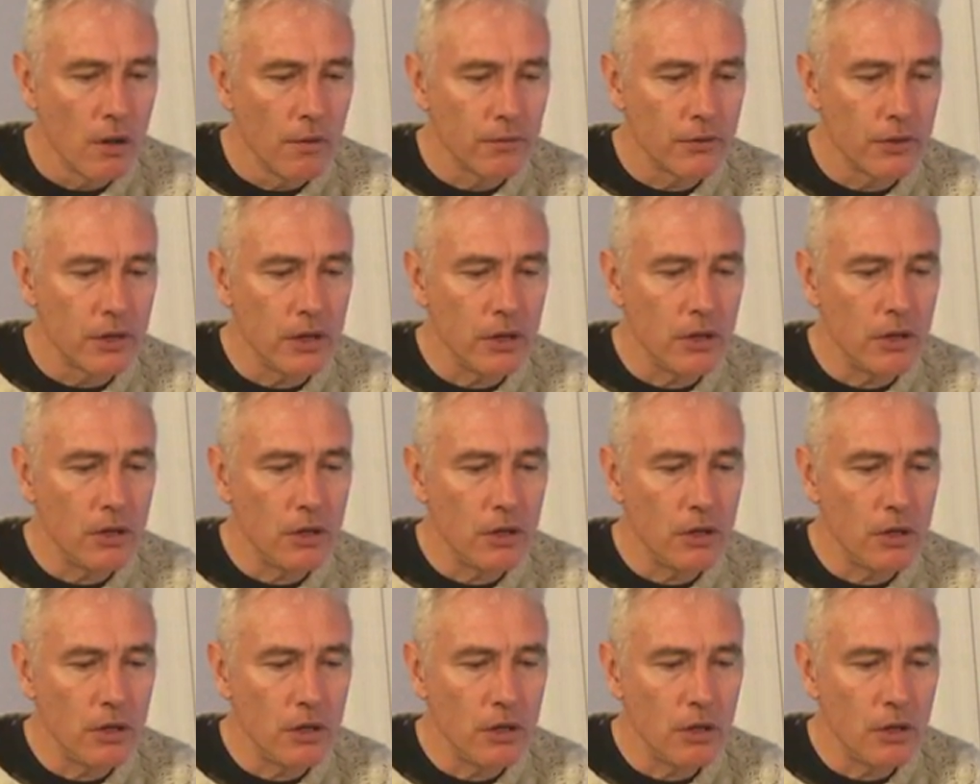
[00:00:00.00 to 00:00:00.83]

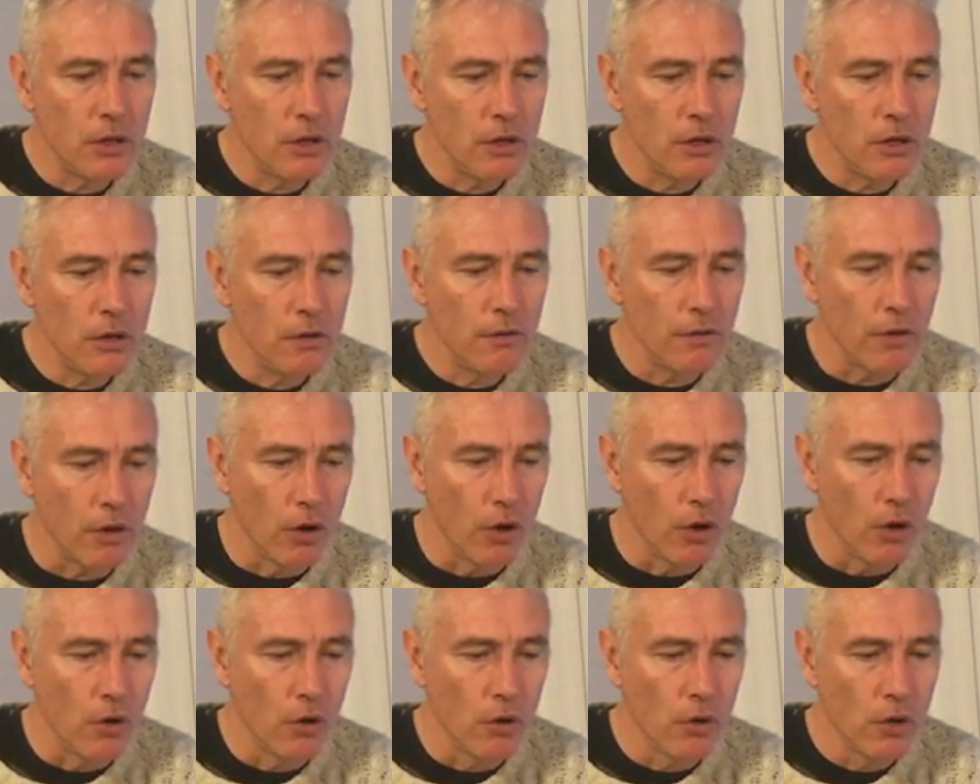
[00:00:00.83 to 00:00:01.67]
heave
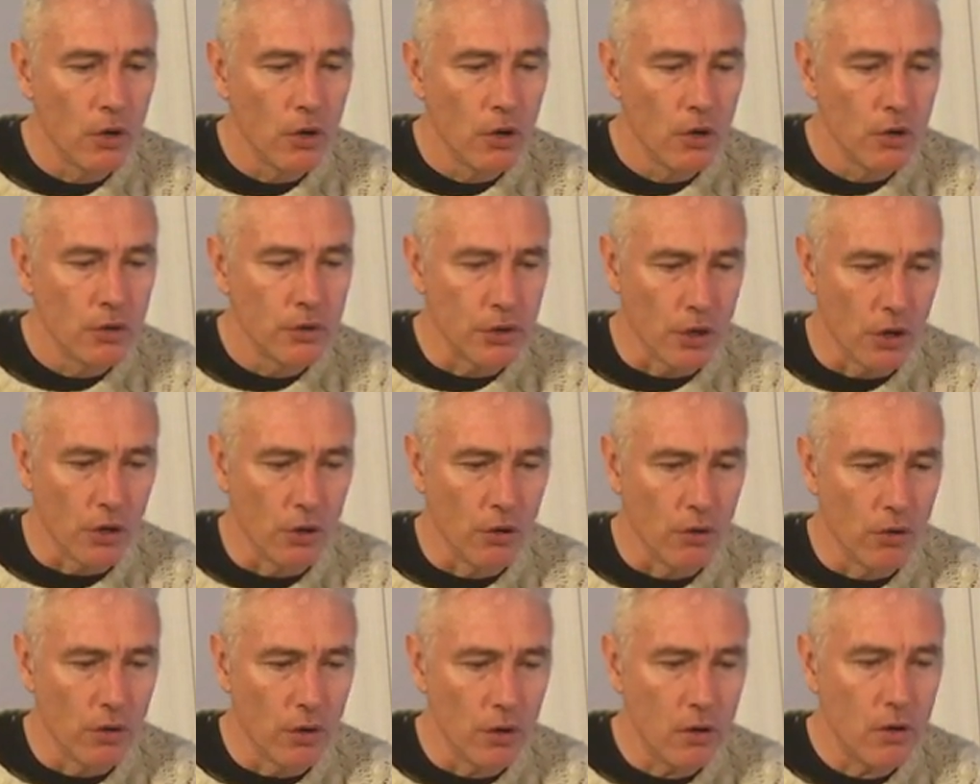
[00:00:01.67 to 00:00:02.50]
ho, to
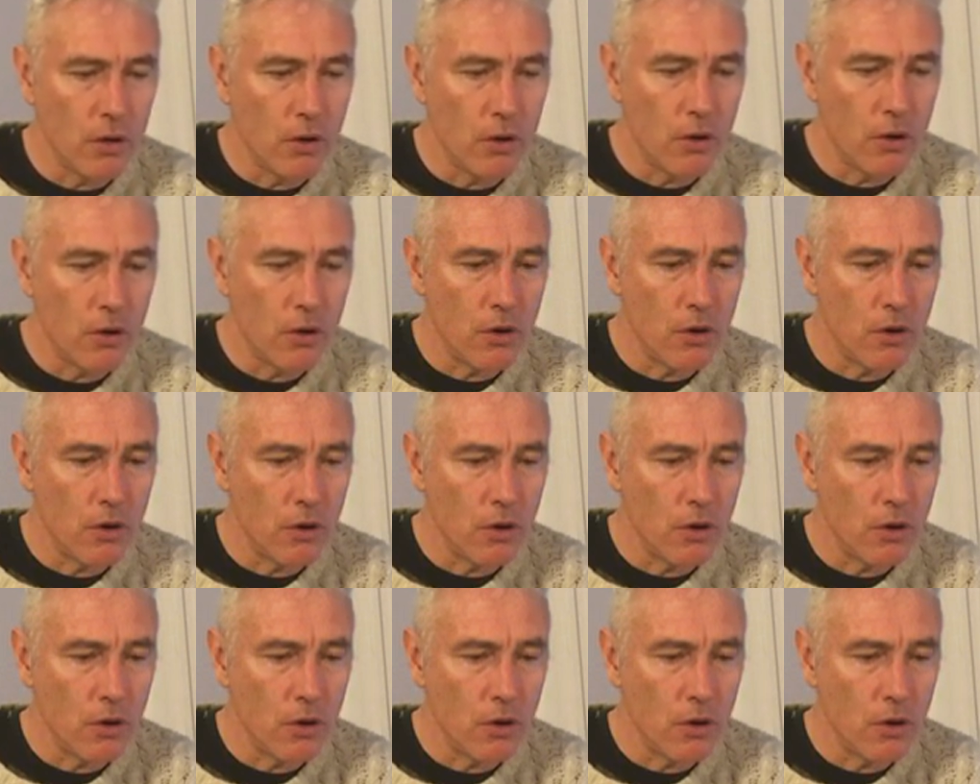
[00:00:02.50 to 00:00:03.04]
row,